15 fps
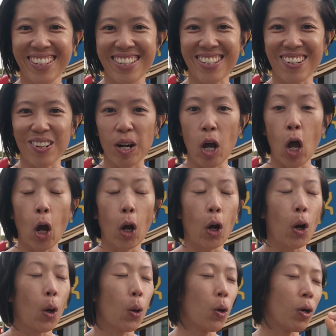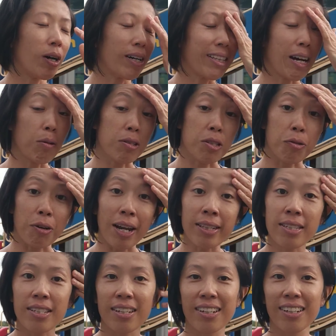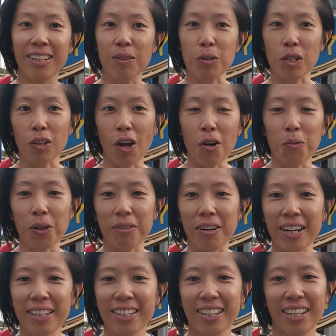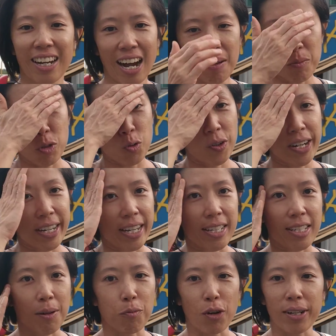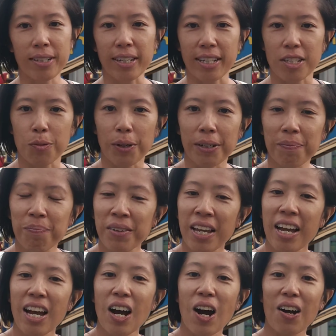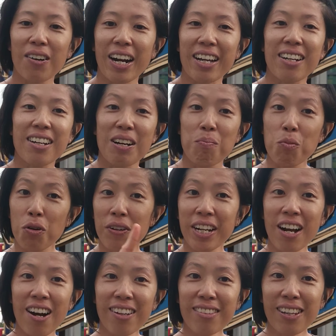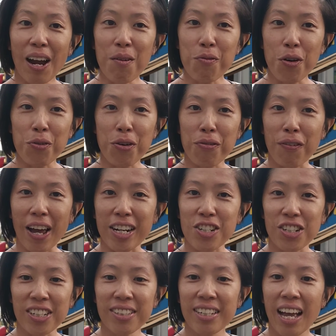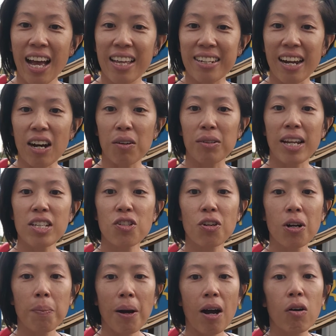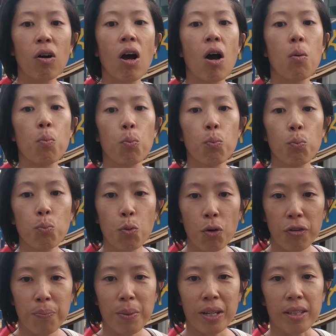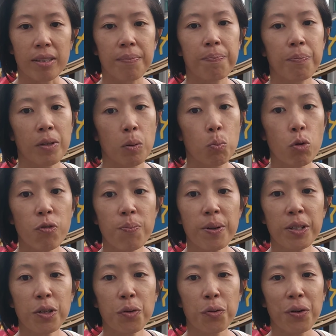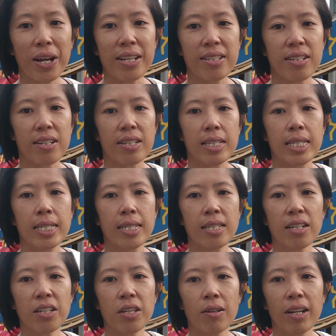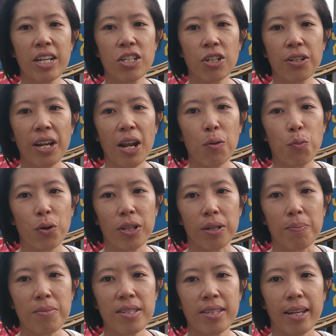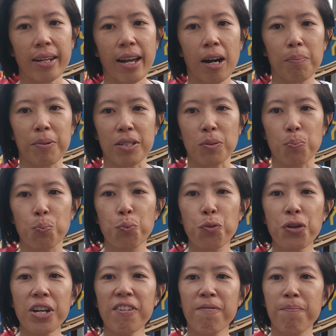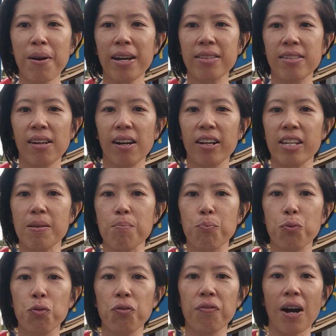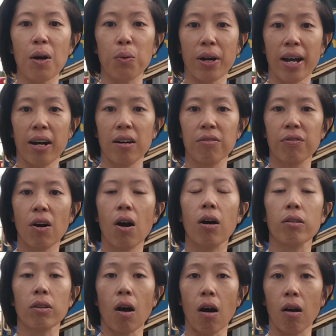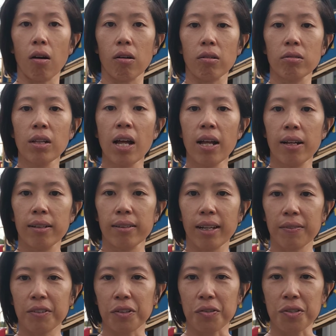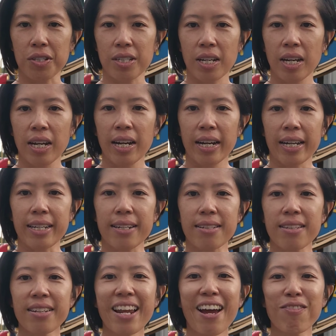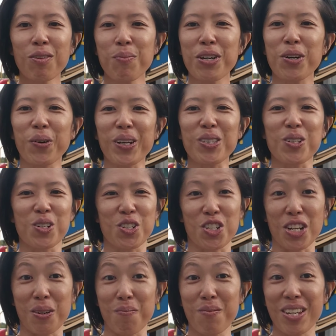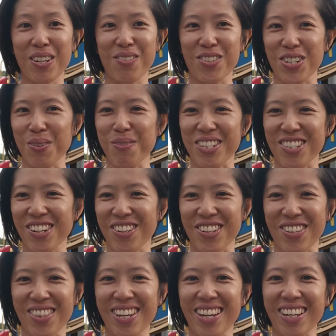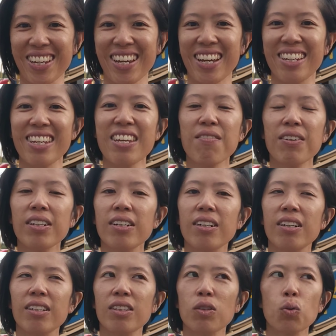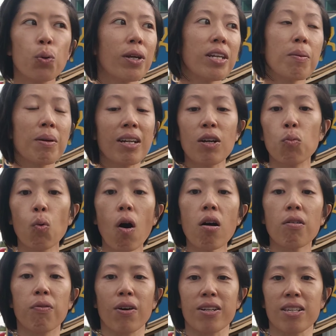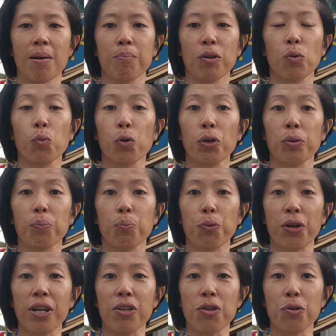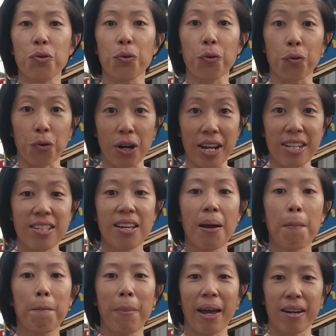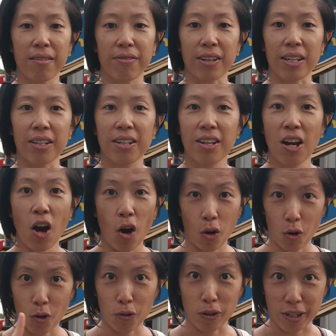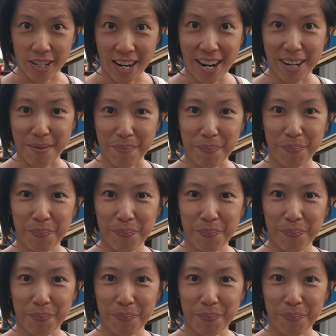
So whew, that was the rant. That was a long one, right? I'm sweating as I'm ranting as well. All right, moving on, time for reflection. Now let's talk about movement. Movement creates circulation and rhythms that help us breathe better, improve our health on all levels. It doesn't have to be going to the gym if gym is not your thing, and even a 20 minute walk, for example, will bring you great benefit over time.